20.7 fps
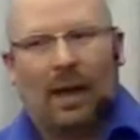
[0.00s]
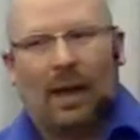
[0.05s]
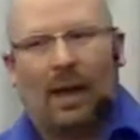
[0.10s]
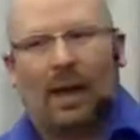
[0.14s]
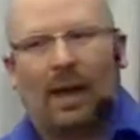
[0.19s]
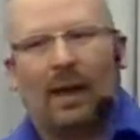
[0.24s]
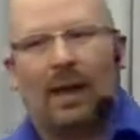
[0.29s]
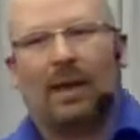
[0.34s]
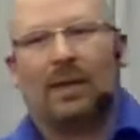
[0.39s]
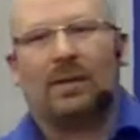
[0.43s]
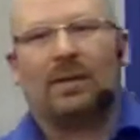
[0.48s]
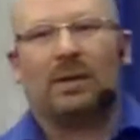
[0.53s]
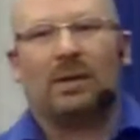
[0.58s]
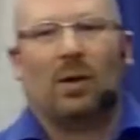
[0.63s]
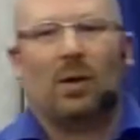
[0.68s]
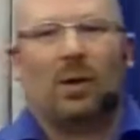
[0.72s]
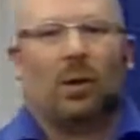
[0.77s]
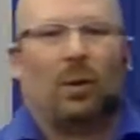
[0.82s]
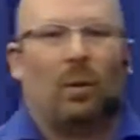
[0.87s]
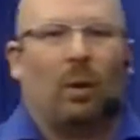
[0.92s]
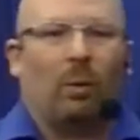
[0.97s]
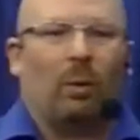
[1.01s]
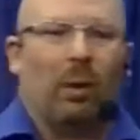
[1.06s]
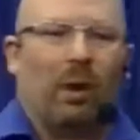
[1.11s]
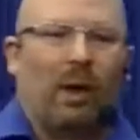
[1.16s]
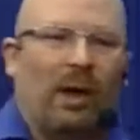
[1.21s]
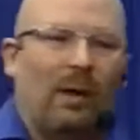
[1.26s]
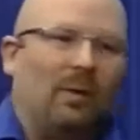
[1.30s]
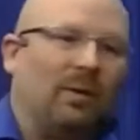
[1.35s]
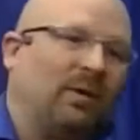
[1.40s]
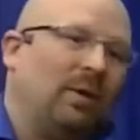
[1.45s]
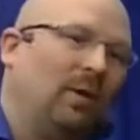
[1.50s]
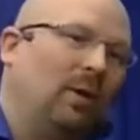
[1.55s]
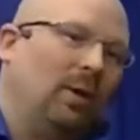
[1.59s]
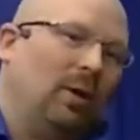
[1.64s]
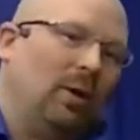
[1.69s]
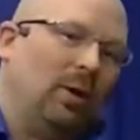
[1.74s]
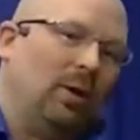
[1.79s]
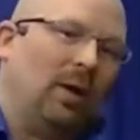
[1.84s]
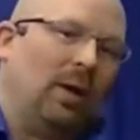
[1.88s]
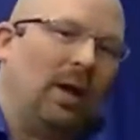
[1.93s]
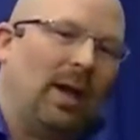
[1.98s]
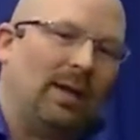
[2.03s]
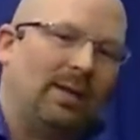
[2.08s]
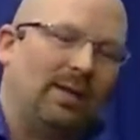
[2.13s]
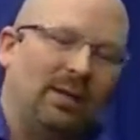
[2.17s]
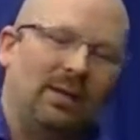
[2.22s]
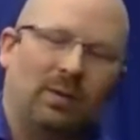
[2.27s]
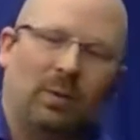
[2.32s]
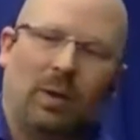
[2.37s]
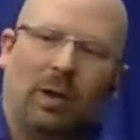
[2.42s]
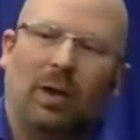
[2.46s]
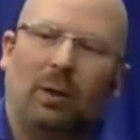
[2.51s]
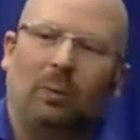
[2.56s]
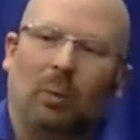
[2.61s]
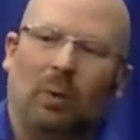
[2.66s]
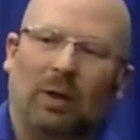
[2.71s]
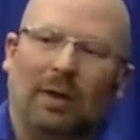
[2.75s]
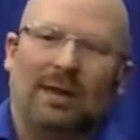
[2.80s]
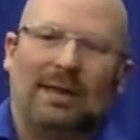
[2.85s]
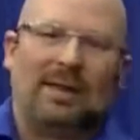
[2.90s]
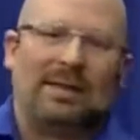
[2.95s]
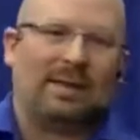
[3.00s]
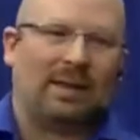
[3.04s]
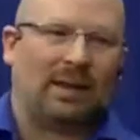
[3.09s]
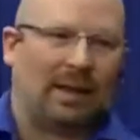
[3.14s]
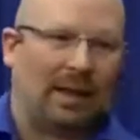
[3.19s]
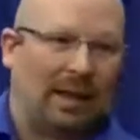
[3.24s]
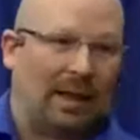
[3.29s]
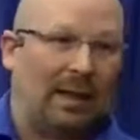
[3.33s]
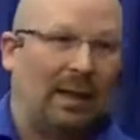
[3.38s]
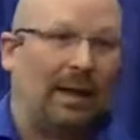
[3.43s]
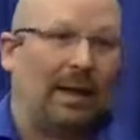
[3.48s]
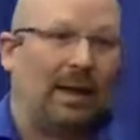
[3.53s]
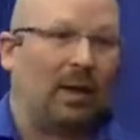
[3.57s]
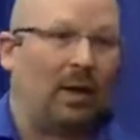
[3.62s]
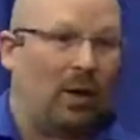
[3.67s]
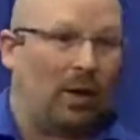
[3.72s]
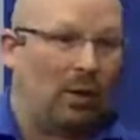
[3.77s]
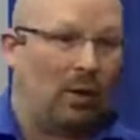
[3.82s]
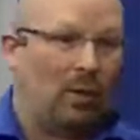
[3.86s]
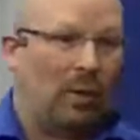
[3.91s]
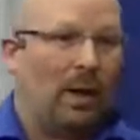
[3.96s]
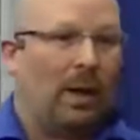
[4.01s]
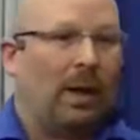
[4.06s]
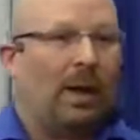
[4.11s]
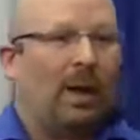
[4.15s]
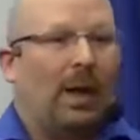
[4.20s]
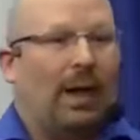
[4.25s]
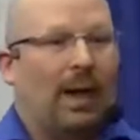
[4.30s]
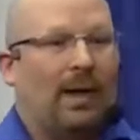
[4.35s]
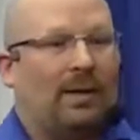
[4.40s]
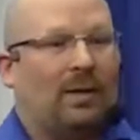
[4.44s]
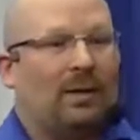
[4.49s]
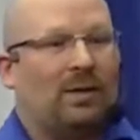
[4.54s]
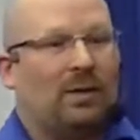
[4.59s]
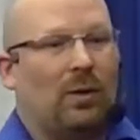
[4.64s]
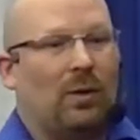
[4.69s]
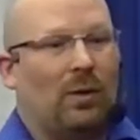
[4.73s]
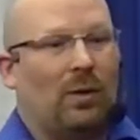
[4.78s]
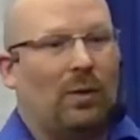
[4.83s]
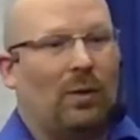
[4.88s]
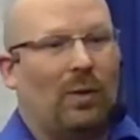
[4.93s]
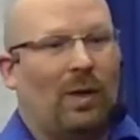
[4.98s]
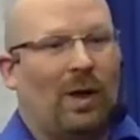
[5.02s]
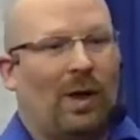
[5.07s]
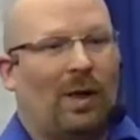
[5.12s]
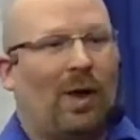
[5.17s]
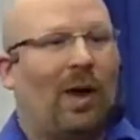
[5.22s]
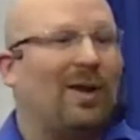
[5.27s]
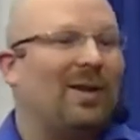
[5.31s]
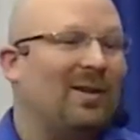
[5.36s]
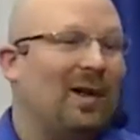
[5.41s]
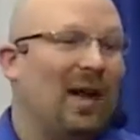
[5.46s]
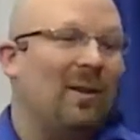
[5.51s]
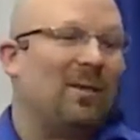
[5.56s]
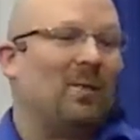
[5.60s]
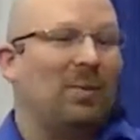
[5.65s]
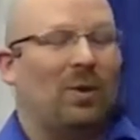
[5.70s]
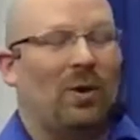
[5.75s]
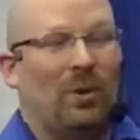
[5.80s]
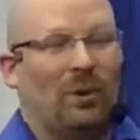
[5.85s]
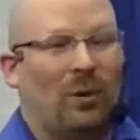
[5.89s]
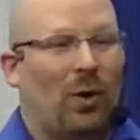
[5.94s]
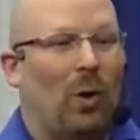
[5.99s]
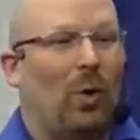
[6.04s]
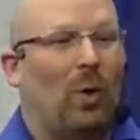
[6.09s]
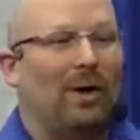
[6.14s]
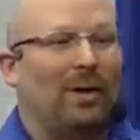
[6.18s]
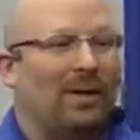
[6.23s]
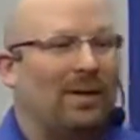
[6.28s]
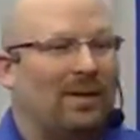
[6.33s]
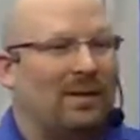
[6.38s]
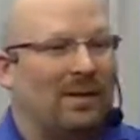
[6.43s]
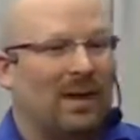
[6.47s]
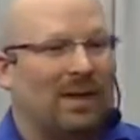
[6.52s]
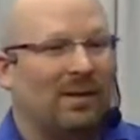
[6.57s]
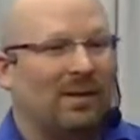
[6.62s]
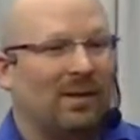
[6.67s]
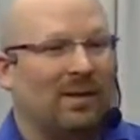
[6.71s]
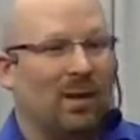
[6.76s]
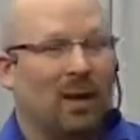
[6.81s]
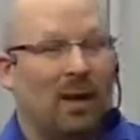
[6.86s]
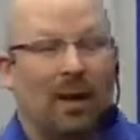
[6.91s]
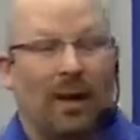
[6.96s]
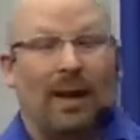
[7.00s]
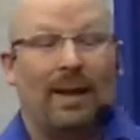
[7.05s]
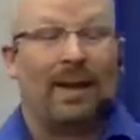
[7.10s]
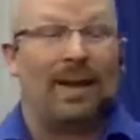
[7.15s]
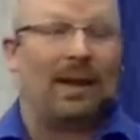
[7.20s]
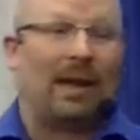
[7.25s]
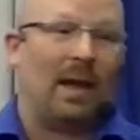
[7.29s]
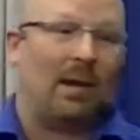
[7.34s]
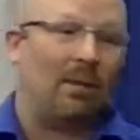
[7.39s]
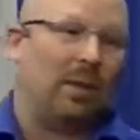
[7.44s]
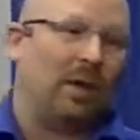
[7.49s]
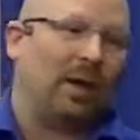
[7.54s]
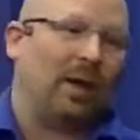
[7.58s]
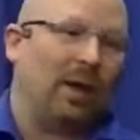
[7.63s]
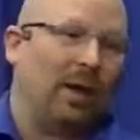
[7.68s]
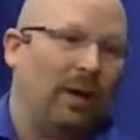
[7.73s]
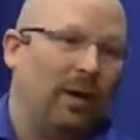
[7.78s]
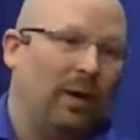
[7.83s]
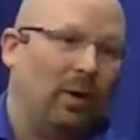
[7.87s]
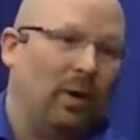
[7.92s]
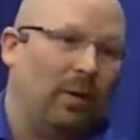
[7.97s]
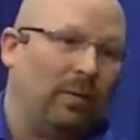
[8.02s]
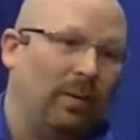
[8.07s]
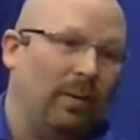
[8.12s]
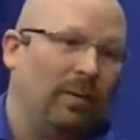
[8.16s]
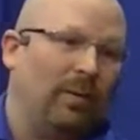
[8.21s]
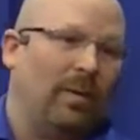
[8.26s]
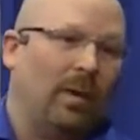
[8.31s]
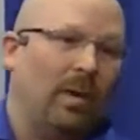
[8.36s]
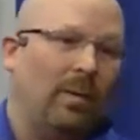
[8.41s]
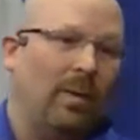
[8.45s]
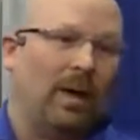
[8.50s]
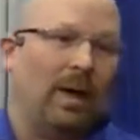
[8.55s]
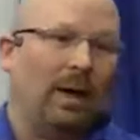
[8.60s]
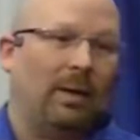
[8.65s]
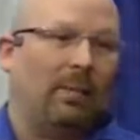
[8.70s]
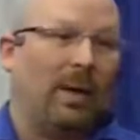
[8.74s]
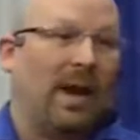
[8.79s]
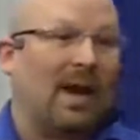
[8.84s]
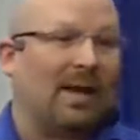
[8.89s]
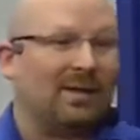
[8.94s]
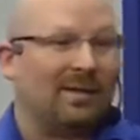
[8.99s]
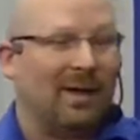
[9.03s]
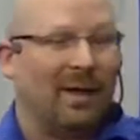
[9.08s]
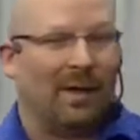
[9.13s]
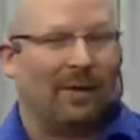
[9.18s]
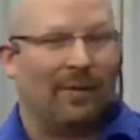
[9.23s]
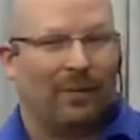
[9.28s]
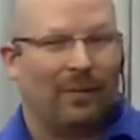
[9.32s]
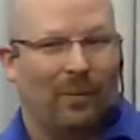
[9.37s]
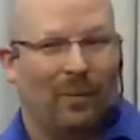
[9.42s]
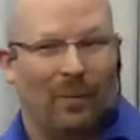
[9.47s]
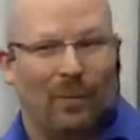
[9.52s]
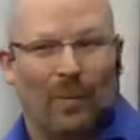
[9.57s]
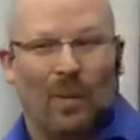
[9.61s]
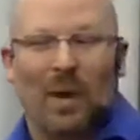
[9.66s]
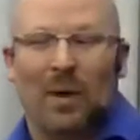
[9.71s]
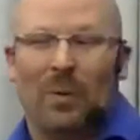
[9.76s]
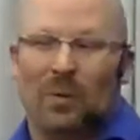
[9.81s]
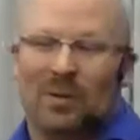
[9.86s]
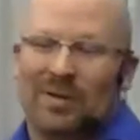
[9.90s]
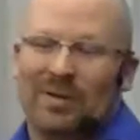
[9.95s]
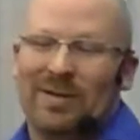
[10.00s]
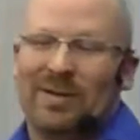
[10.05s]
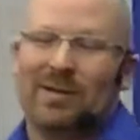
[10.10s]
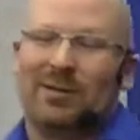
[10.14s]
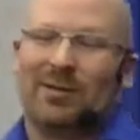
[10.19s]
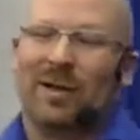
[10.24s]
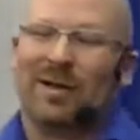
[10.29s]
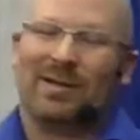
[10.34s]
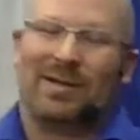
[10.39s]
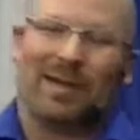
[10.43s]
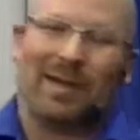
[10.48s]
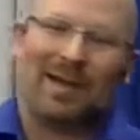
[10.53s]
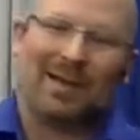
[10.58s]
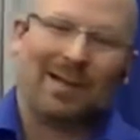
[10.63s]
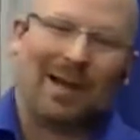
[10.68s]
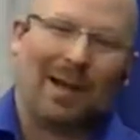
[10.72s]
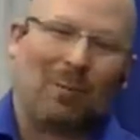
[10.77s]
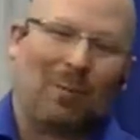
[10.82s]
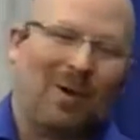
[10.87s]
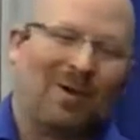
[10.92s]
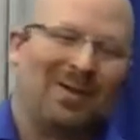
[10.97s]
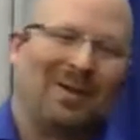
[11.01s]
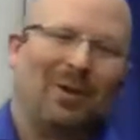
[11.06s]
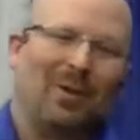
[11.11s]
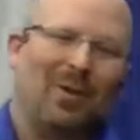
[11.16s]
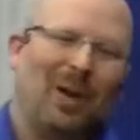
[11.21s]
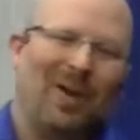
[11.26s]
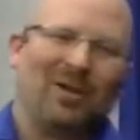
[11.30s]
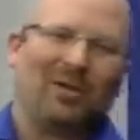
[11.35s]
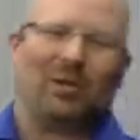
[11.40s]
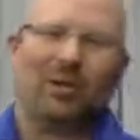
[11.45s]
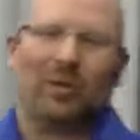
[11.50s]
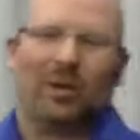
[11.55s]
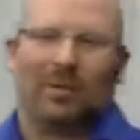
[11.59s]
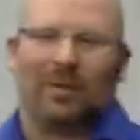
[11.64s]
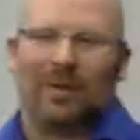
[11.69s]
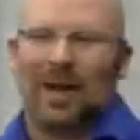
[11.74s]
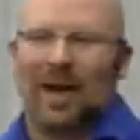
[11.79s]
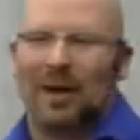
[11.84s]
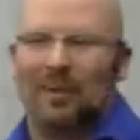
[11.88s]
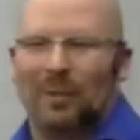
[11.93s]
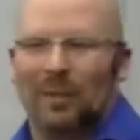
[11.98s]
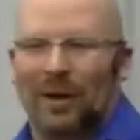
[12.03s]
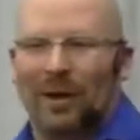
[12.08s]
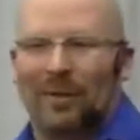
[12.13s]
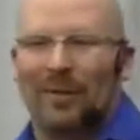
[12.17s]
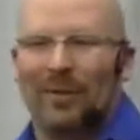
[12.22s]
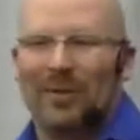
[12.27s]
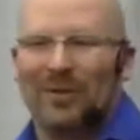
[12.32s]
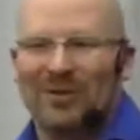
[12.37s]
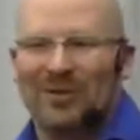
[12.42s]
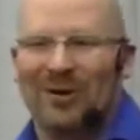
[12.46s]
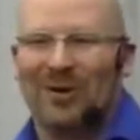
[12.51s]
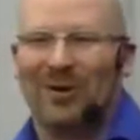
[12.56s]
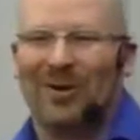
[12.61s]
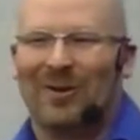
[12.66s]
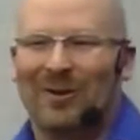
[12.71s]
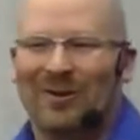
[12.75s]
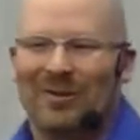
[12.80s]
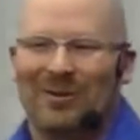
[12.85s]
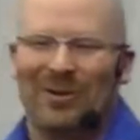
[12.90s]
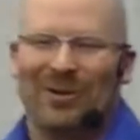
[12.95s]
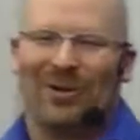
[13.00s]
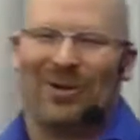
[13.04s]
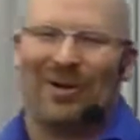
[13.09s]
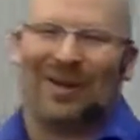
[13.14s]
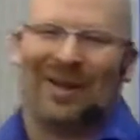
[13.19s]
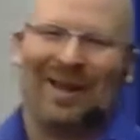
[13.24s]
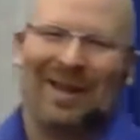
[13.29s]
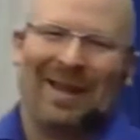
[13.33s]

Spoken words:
And so when we're able to learn the lessons, we can release it and let it go. And so a lot of times we don't know what these lessons are, and they can be carried over from past life, which is interesting because I wasn't quite sure of that when I first started this journey